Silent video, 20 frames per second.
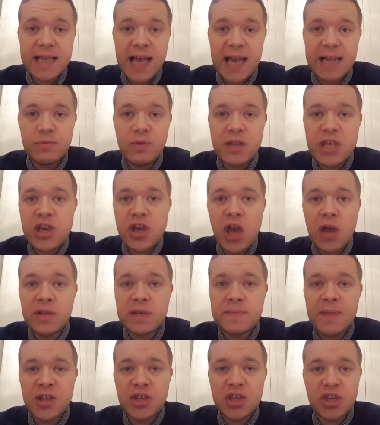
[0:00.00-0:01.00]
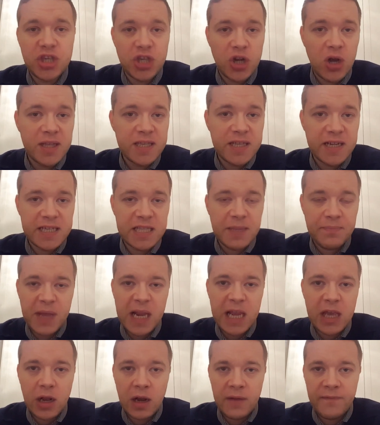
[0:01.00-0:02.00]
said, when you go to Manchester United, it's the
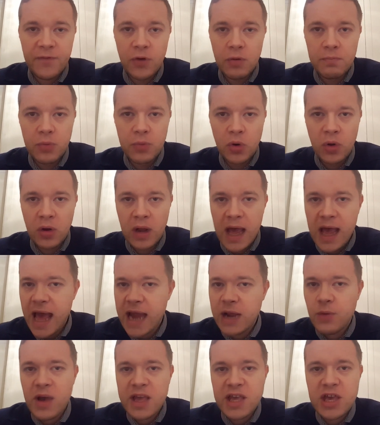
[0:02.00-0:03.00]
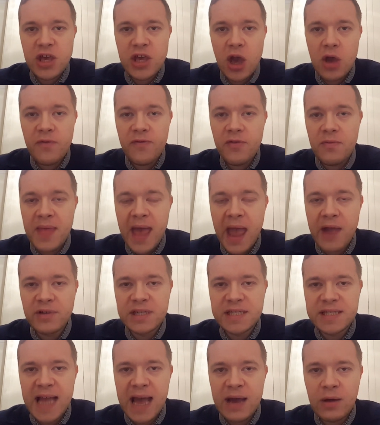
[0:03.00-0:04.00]
pinnacle of football. Anywhere you go from there
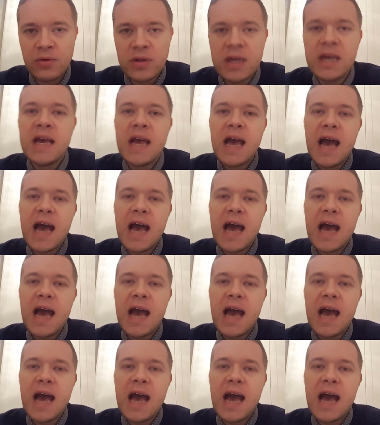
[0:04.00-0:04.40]
is down.